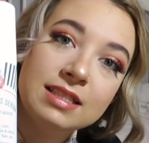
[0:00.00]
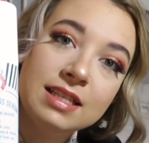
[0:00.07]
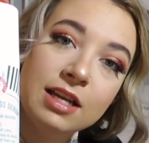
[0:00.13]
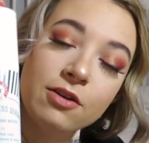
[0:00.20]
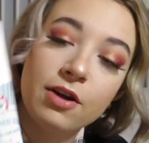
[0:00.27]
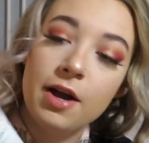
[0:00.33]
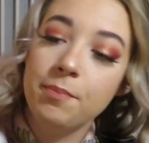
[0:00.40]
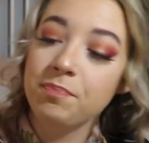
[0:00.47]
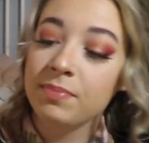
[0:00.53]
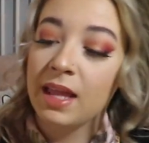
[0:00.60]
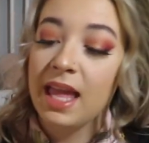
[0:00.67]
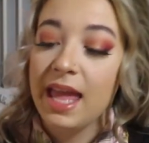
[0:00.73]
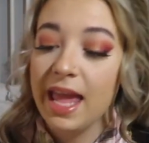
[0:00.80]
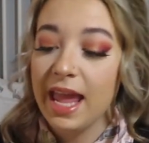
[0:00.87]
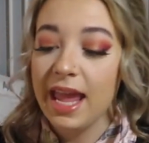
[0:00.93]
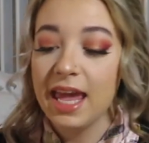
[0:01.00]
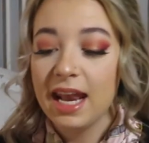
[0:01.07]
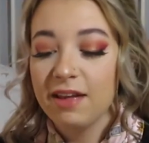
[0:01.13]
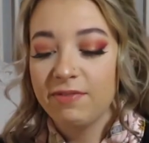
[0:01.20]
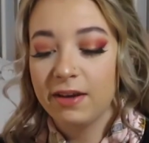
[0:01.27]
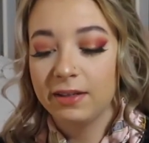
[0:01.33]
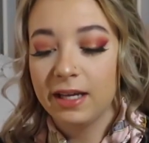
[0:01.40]
Serum. And
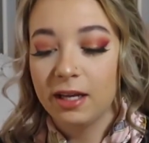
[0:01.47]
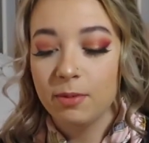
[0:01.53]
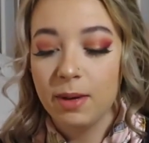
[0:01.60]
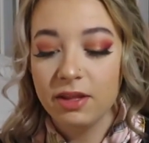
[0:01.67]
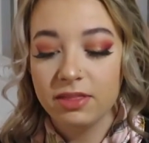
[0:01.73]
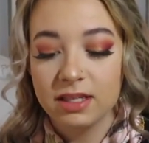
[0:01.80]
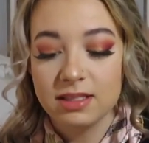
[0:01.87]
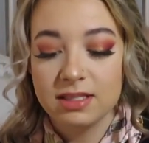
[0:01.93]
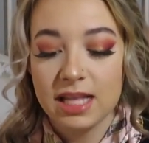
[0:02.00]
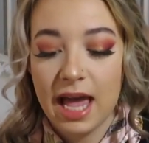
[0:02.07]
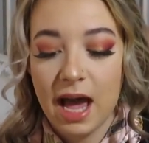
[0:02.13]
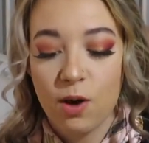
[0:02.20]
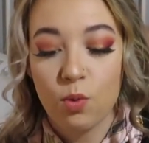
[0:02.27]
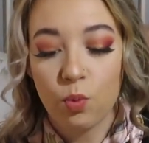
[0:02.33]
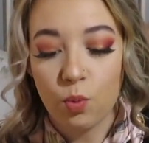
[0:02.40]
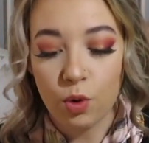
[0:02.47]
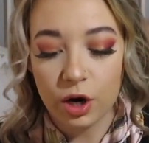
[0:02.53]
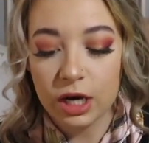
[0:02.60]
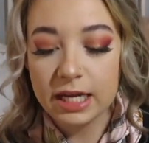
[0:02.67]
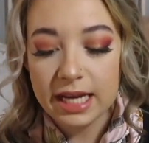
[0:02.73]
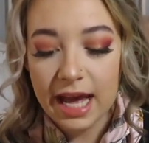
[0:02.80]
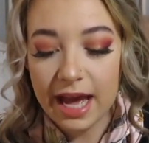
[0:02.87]
I found out about this at
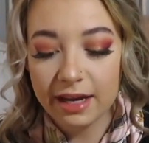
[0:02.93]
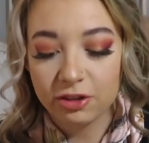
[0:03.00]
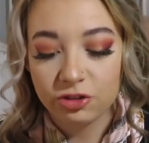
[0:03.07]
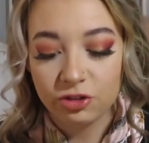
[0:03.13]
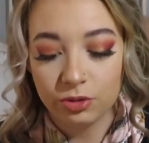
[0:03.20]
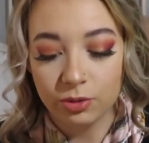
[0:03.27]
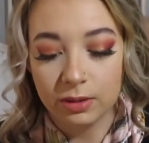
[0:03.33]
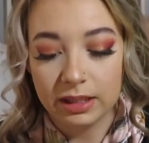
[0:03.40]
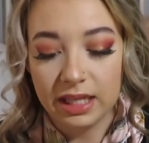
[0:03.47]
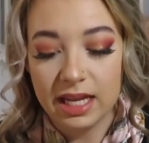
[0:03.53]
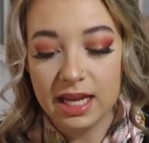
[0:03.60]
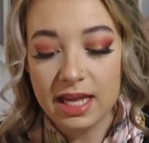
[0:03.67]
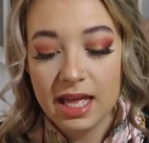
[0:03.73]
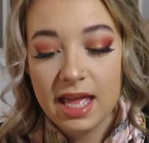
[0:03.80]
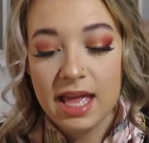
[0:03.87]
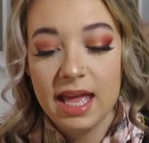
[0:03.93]
work, actually.